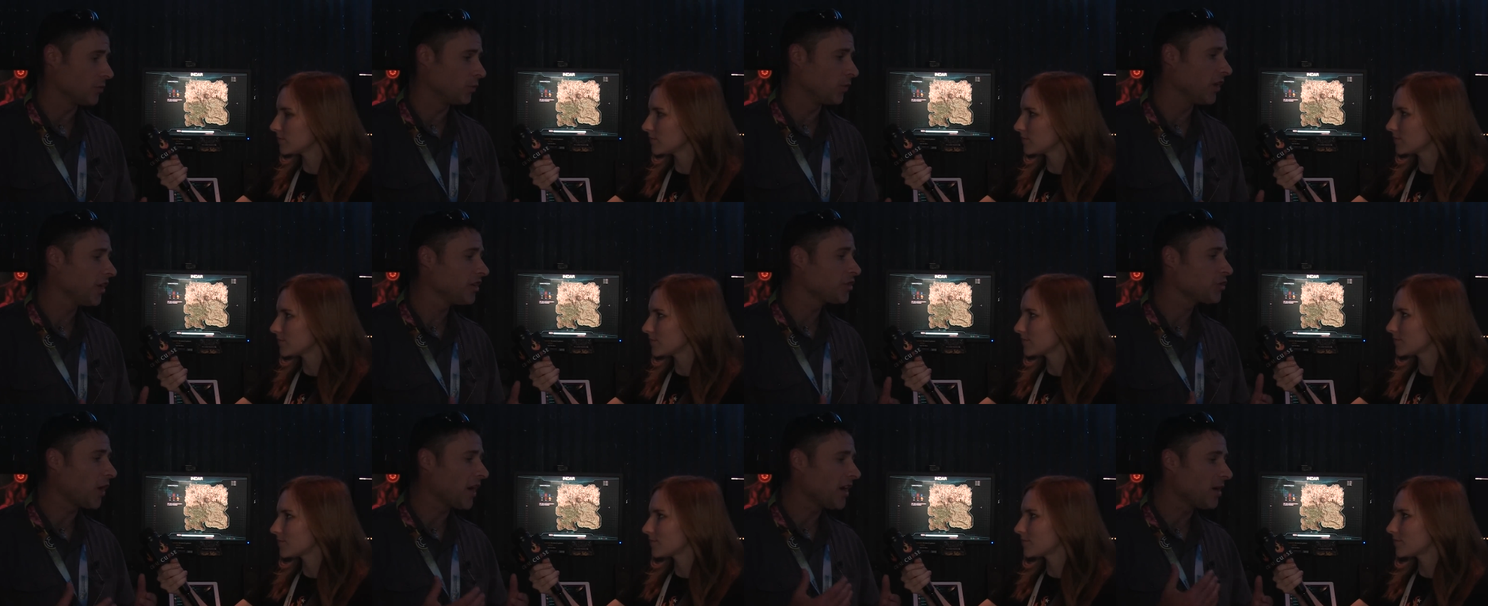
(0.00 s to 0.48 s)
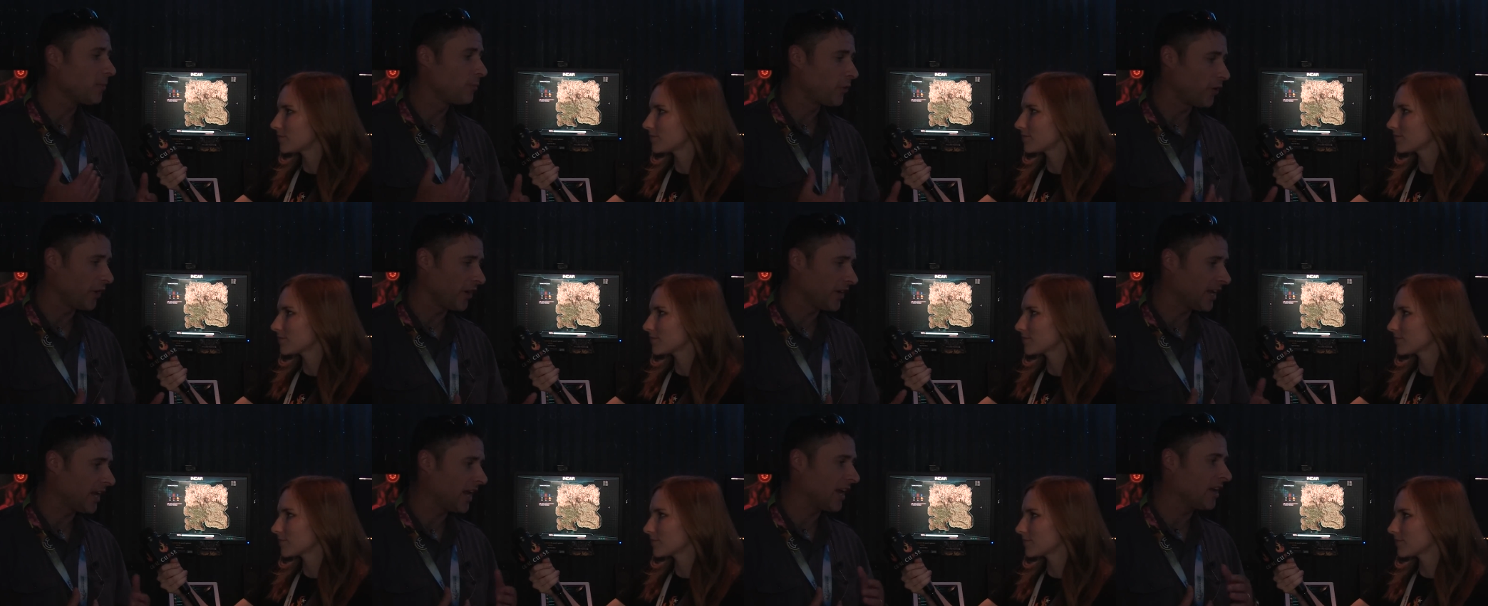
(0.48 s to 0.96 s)
Speaker 1: and really trying to
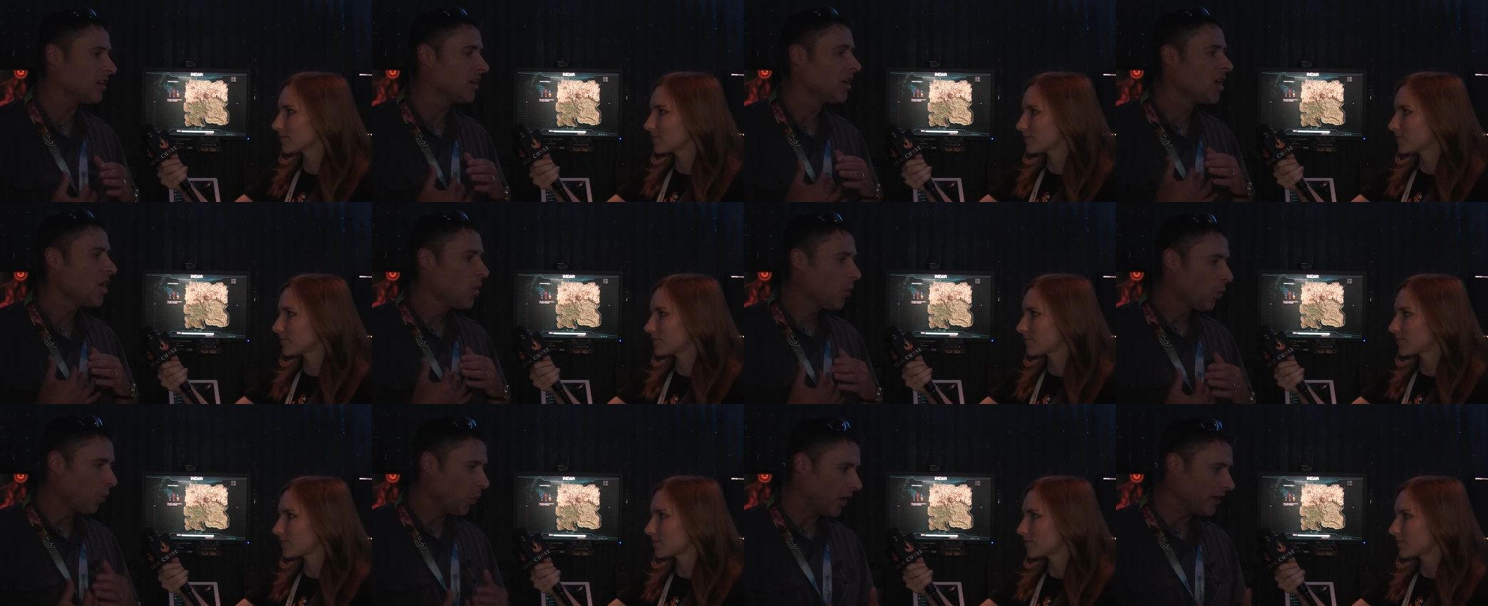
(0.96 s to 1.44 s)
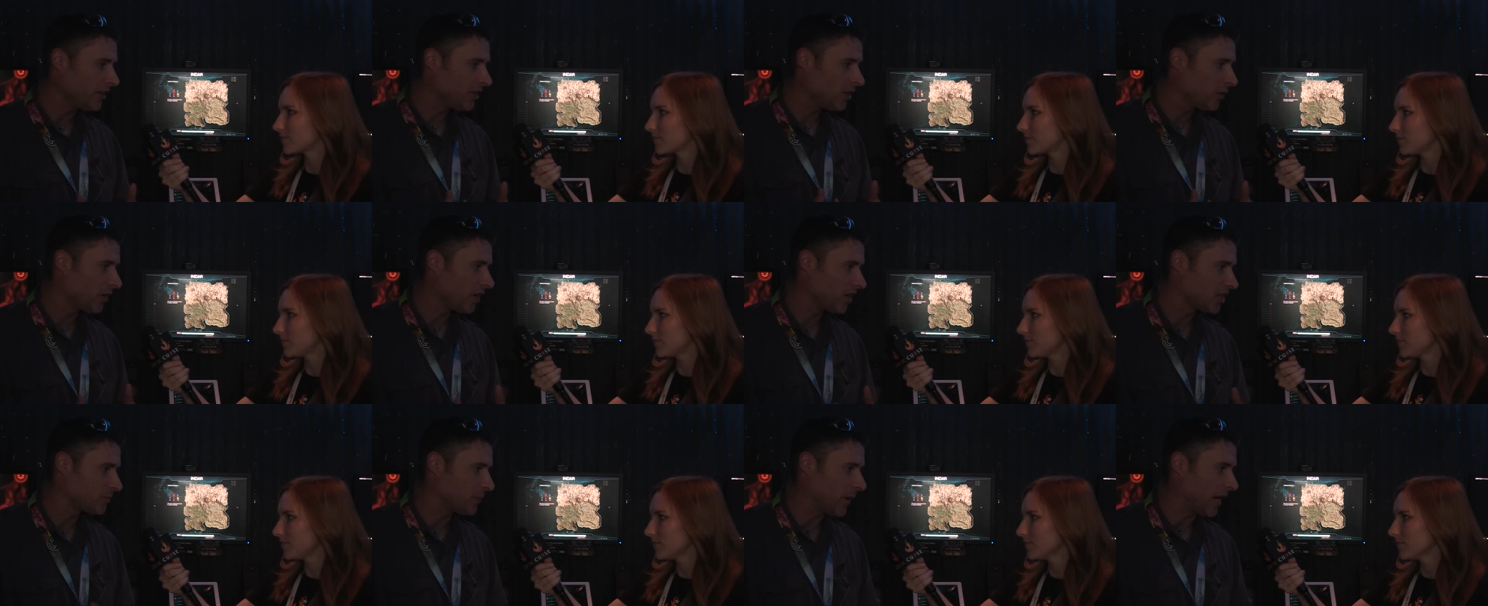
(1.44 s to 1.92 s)
bring in what you
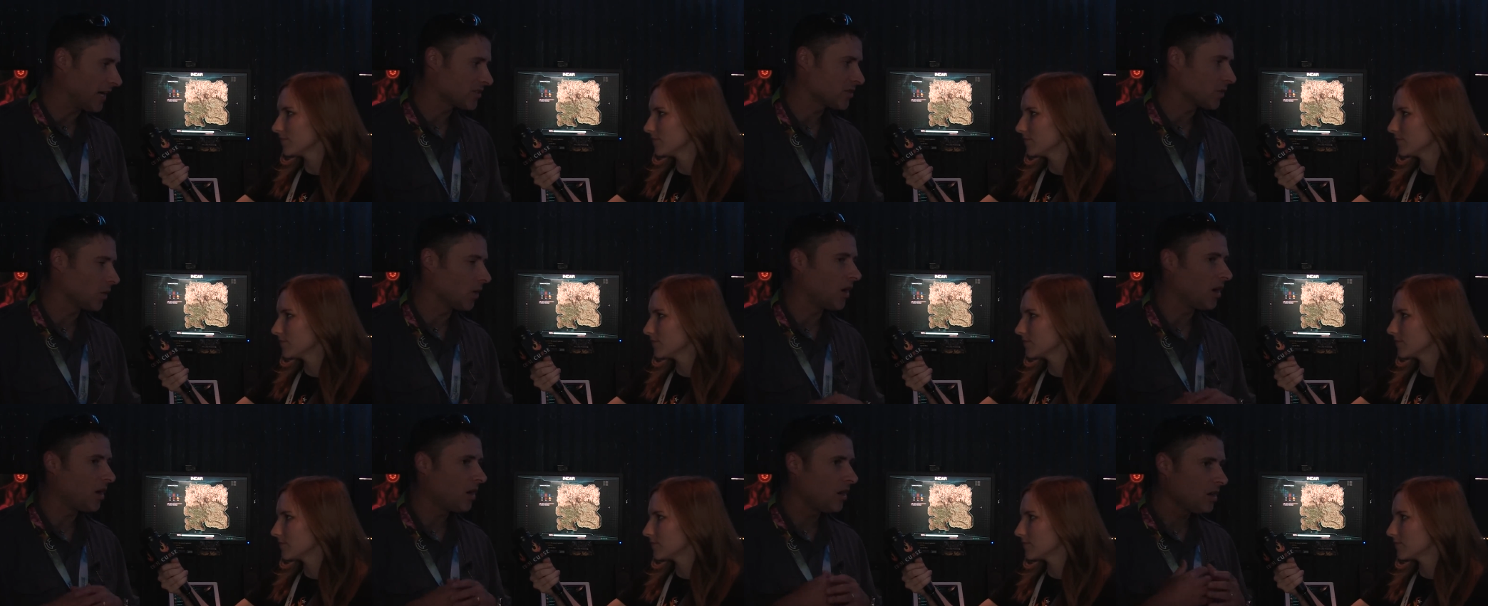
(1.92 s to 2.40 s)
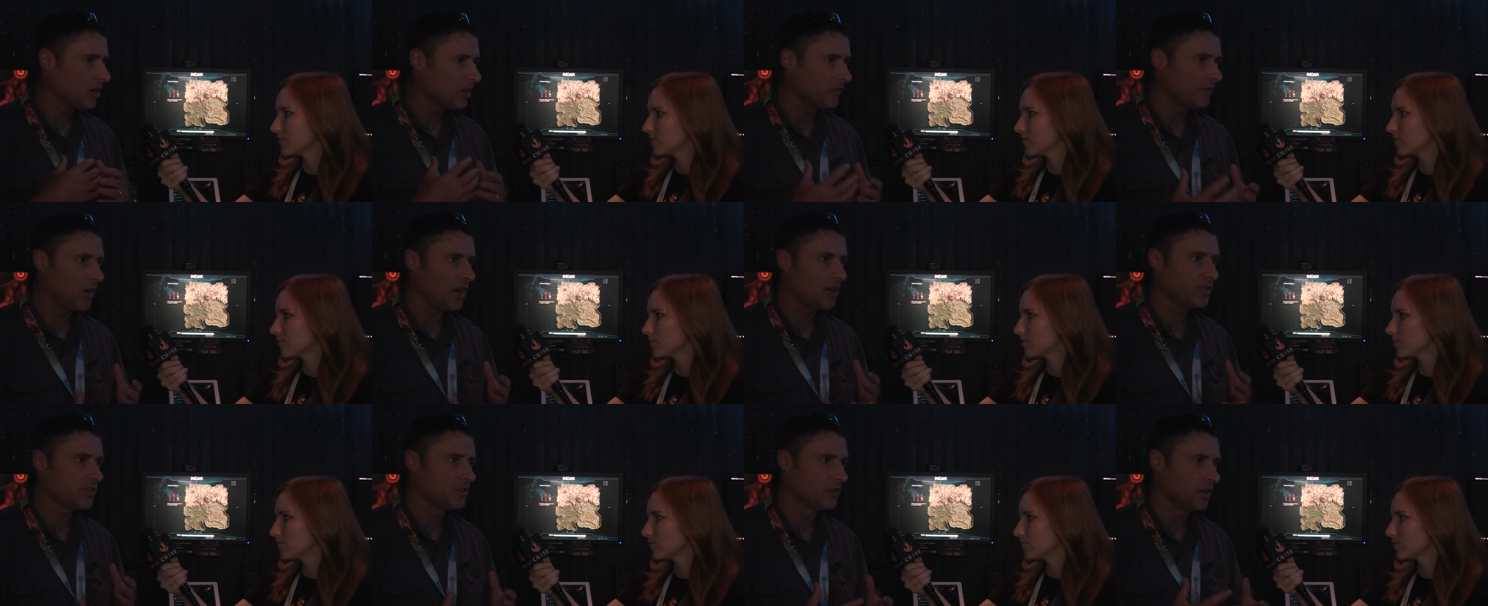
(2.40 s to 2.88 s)
would expect. So all of
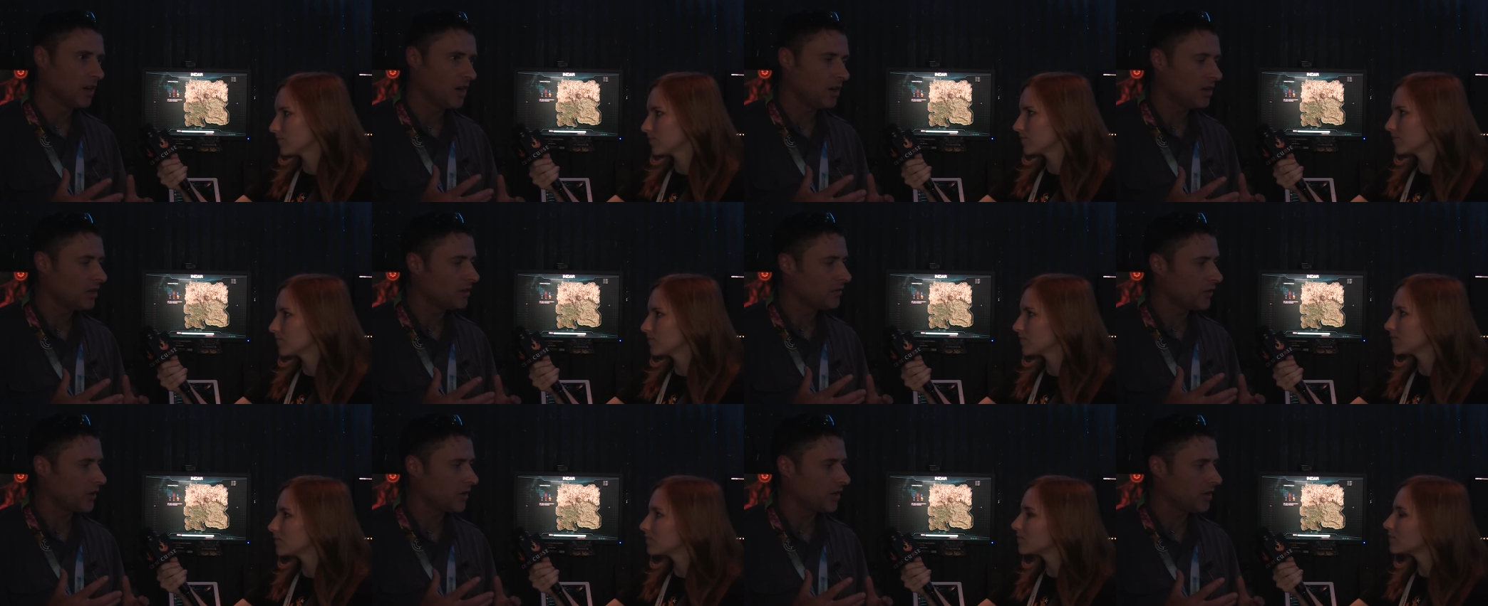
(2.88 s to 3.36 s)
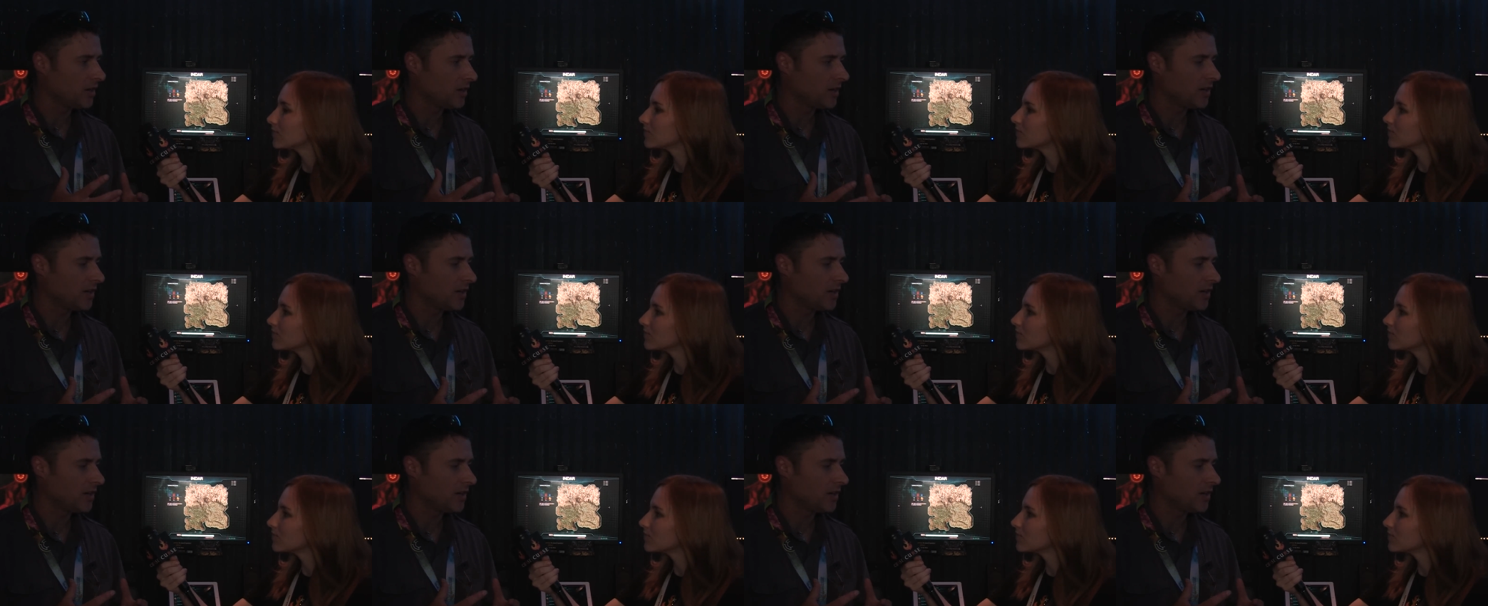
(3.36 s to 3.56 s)
our all of our